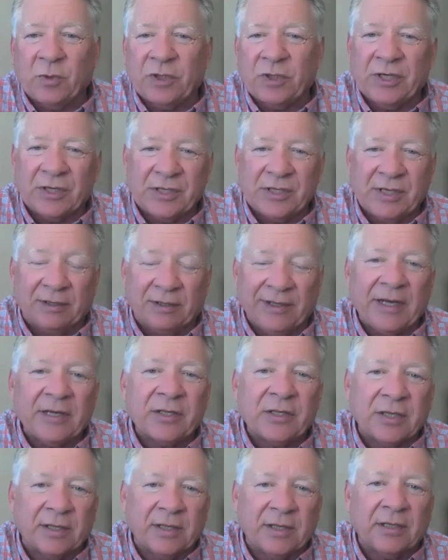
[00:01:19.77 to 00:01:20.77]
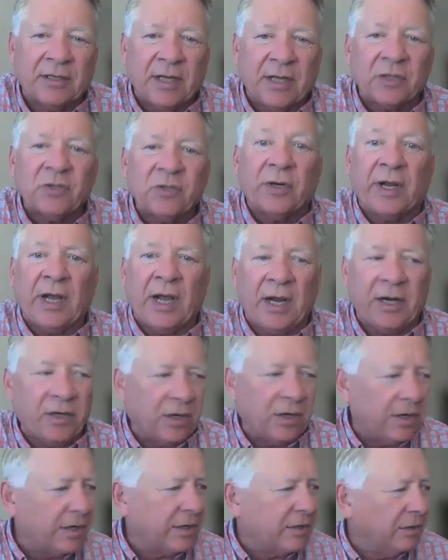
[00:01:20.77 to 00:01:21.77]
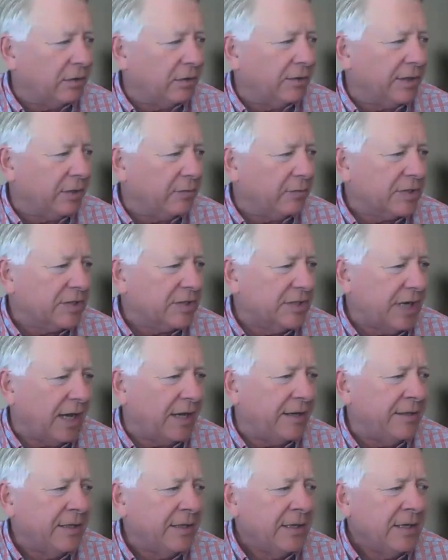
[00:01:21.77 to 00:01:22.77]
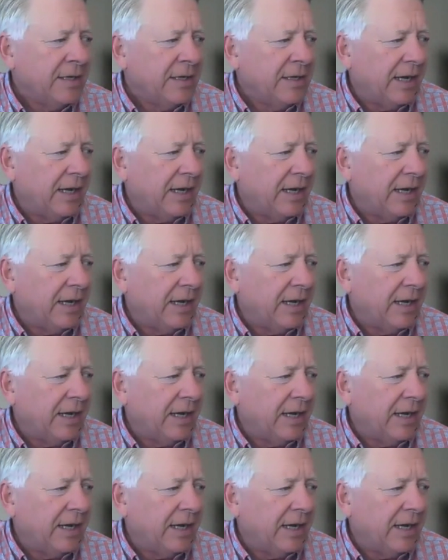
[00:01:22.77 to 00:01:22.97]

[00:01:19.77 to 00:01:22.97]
which is the link to the Country Guide article that was done